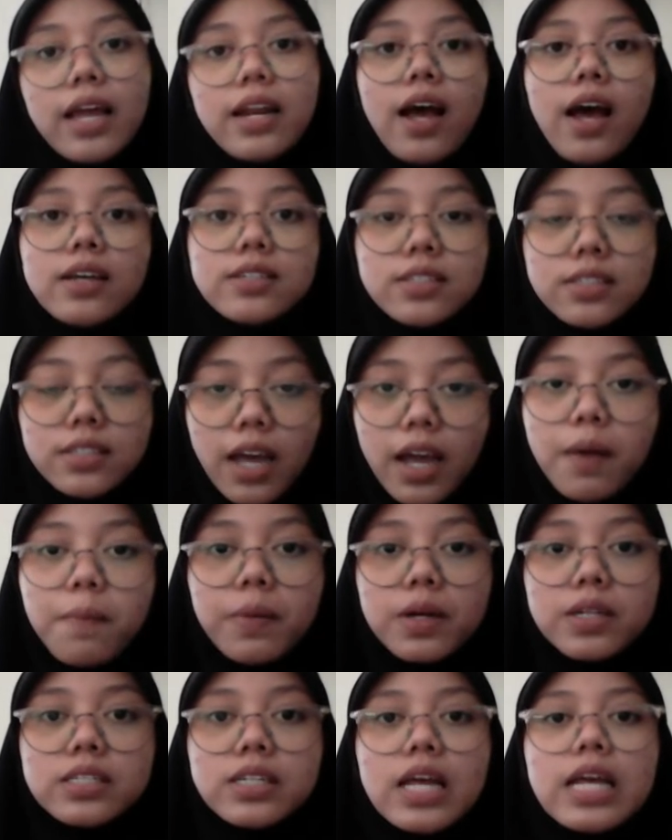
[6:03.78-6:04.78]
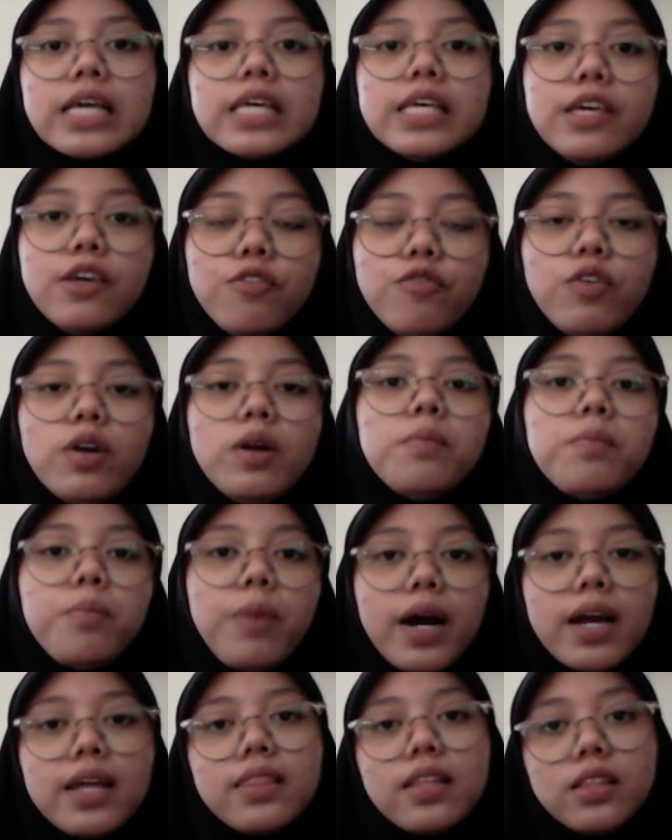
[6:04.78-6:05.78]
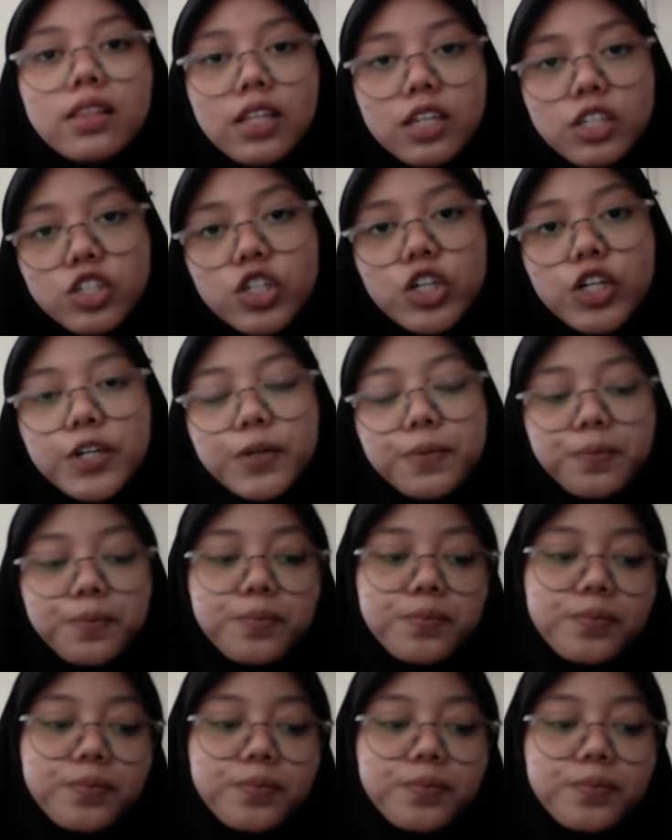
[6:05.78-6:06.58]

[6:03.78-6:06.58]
and assignments given by the teacher.